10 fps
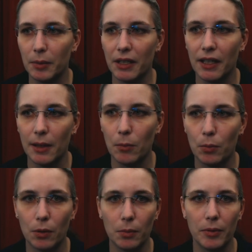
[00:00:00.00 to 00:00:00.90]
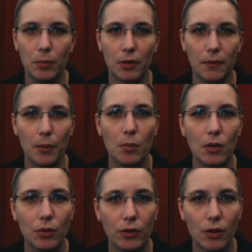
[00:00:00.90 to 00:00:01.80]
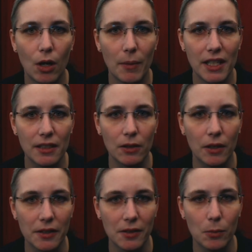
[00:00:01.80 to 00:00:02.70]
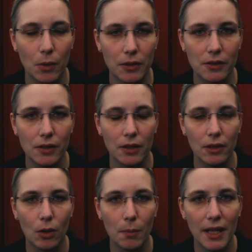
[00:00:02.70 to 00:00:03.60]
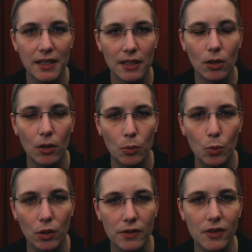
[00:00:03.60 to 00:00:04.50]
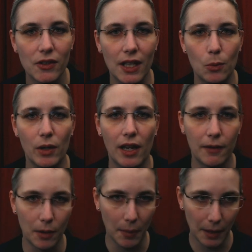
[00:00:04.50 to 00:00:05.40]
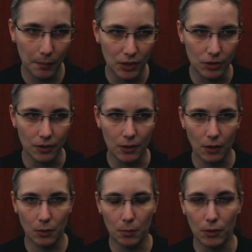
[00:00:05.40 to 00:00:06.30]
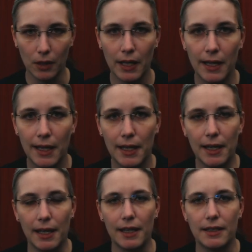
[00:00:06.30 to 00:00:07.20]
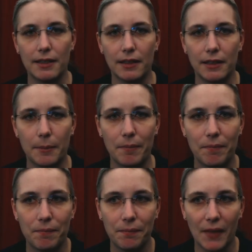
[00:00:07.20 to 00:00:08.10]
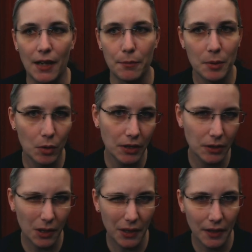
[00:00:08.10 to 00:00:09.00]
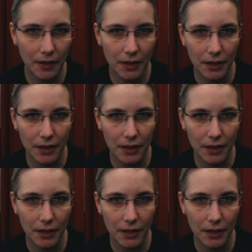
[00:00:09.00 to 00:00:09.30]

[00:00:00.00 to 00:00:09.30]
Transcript: became probably one of the most commented on one uh, commented on ones that were ever published on the Octoblog, and um, I've been monitoring